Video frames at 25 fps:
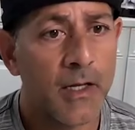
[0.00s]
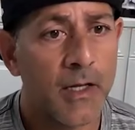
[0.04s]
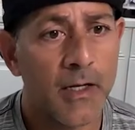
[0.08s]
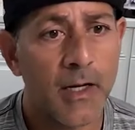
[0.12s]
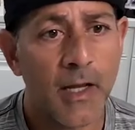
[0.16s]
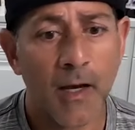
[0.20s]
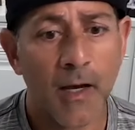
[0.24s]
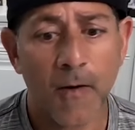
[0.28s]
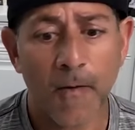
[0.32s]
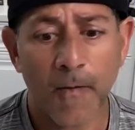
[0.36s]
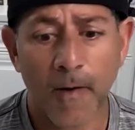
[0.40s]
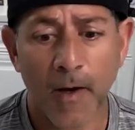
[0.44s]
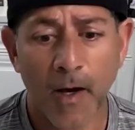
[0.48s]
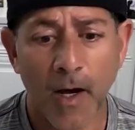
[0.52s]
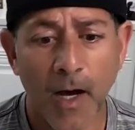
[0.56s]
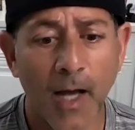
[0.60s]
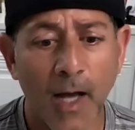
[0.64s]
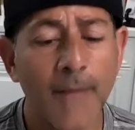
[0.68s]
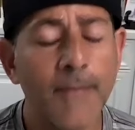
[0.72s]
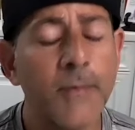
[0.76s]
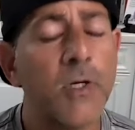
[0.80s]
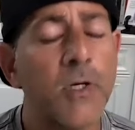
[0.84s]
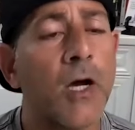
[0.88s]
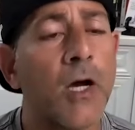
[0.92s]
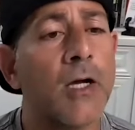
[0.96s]
Now,
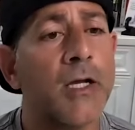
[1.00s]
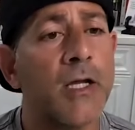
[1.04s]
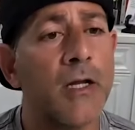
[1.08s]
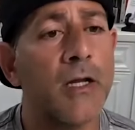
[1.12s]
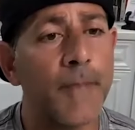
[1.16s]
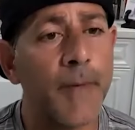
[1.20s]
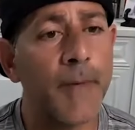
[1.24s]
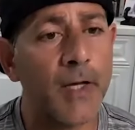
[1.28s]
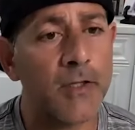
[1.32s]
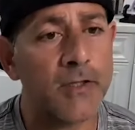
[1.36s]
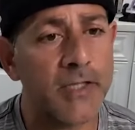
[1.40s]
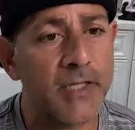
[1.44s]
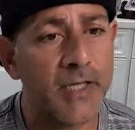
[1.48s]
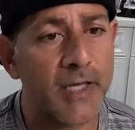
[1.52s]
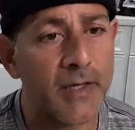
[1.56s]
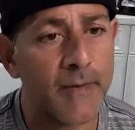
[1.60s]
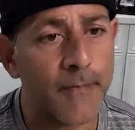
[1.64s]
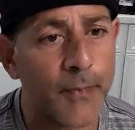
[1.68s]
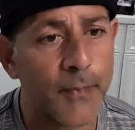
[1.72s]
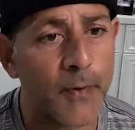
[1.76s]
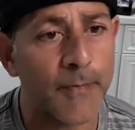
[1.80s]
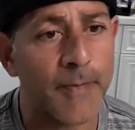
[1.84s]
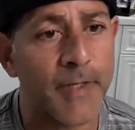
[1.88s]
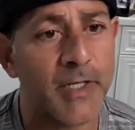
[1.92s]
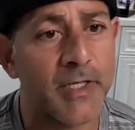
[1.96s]
I'm talking about the
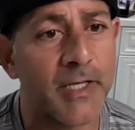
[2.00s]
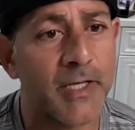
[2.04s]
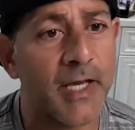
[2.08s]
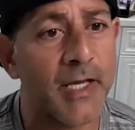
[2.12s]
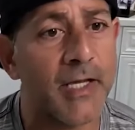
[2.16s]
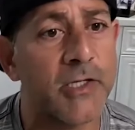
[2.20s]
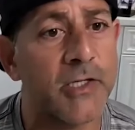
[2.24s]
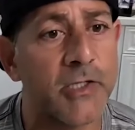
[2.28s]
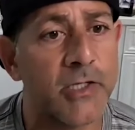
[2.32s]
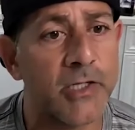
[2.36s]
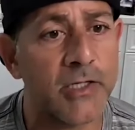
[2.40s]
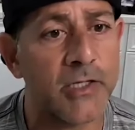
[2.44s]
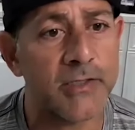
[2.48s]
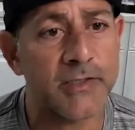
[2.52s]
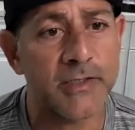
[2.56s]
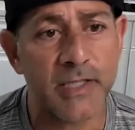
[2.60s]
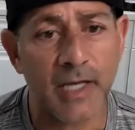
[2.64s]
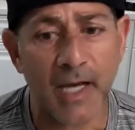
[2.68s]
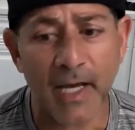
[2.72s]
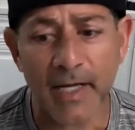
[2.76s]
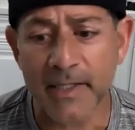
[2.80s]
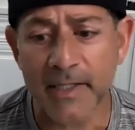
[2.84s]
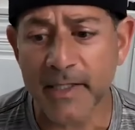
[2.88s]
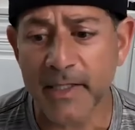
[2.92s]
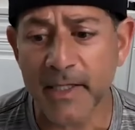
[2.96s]
implementation, because
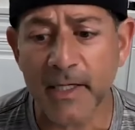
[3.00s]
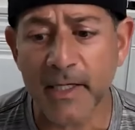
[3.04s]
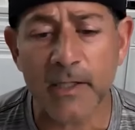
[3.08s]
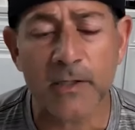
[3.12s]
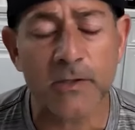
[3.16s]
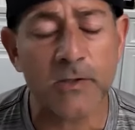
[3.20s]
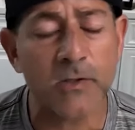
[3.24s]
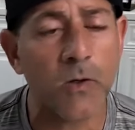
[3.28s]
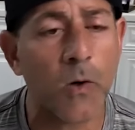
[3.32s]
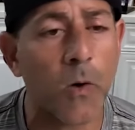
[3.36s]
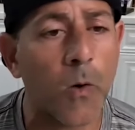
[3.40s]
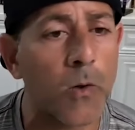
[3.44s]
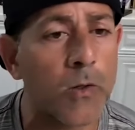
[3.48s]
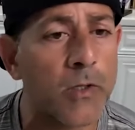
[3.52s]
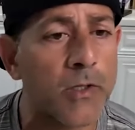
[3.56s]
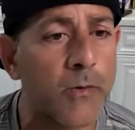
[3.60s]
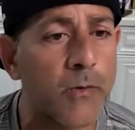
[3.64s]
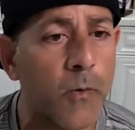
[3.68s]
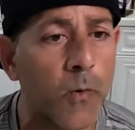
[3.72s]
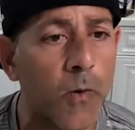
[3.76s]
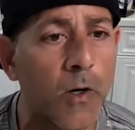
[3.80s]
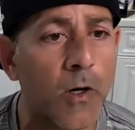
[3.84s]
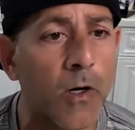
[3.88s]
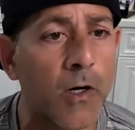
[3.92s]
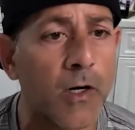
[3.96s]
the ideas only
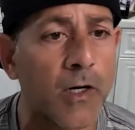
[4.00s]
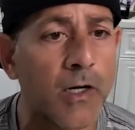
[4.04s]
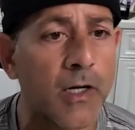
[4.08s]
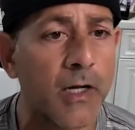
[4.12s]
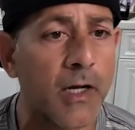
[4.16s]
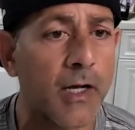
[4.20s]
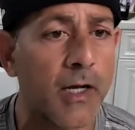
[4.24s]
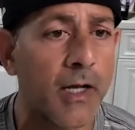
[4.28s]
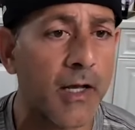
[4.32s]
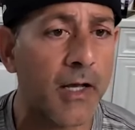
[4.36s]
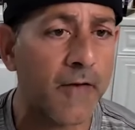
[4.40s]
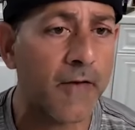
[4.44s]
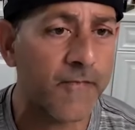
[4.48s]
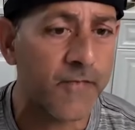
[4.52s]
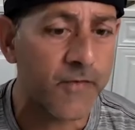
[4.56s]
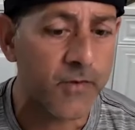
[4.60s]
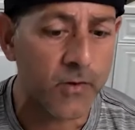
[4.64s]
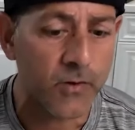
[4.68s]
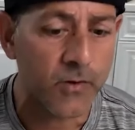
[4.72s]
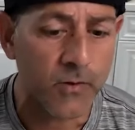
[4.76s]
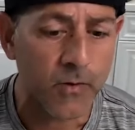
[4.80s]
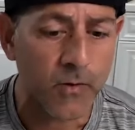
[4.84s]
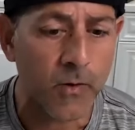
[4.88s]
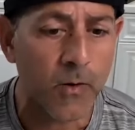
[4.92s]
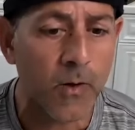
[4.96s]
work if
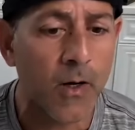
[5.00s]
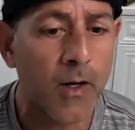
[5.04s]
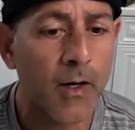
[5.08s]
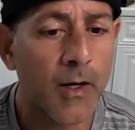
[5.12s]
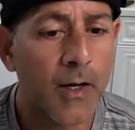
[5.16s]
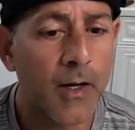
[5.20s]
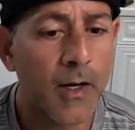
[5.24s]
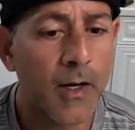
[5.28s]
you